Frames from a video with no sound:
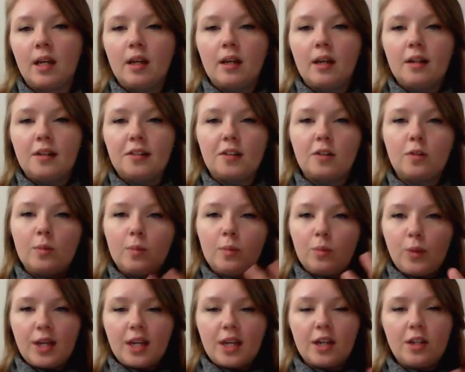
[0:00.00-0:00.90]
So
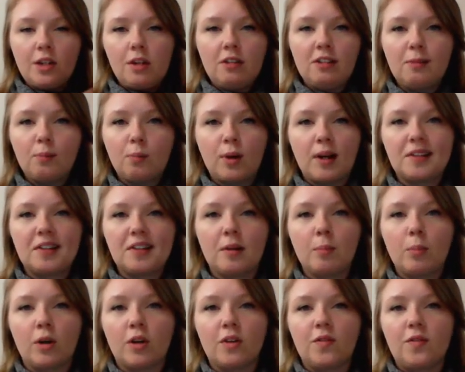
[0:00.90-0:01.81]
we can use present
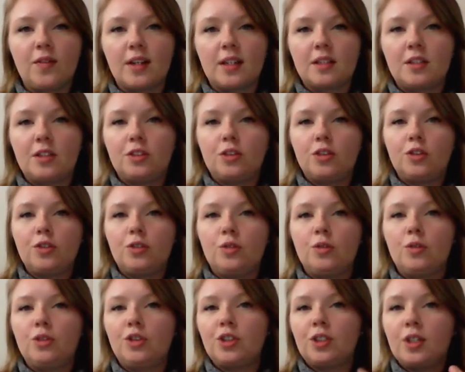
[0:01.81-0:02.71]
perfect
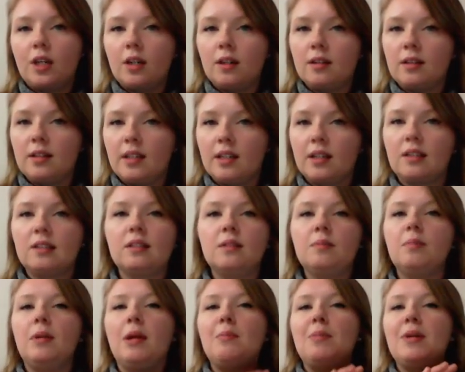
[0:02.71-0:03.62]
to share a little,
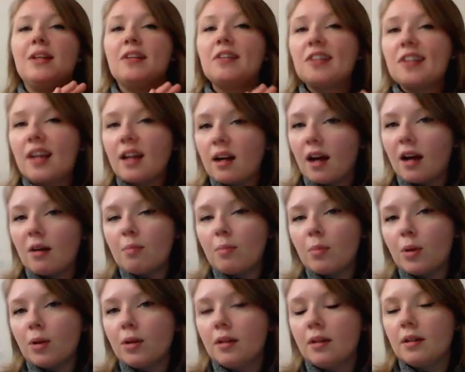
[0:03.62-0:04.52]
maybe set up
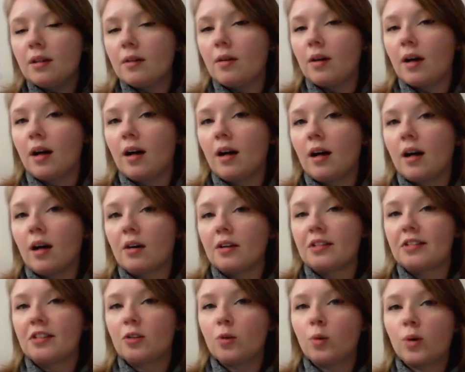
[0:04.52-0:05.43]
our
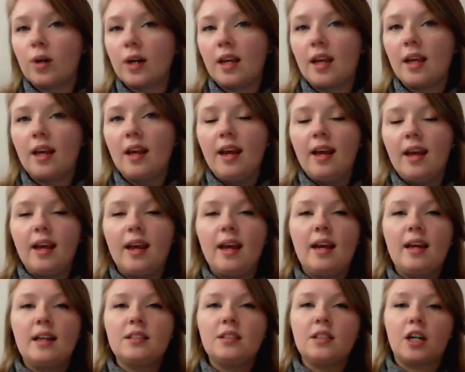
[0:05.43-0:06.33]
story
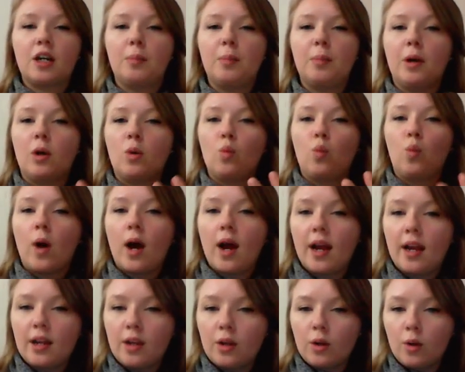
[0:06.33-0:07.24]
and talk about
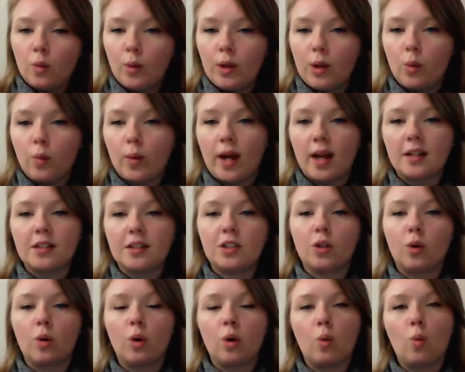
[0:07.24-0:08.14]
why we went
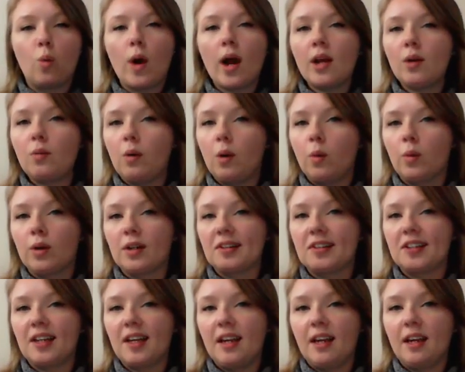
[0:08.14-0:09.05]
or why what we're
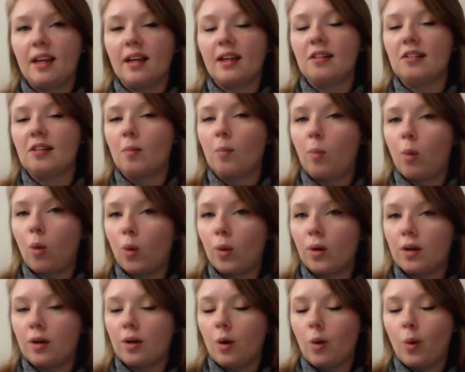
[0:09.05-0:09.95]
saying is
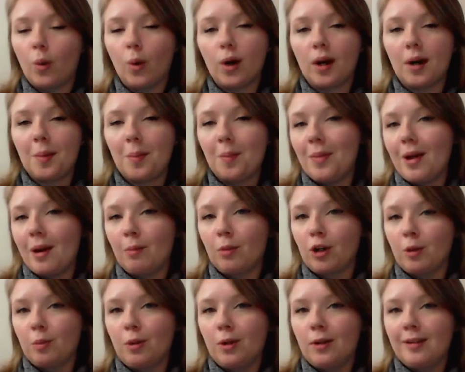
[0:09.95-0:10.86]
important or
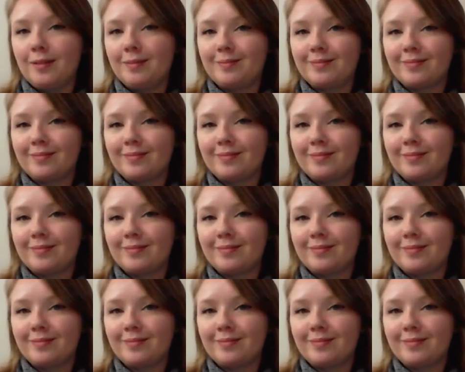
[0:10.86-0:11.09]
memorable.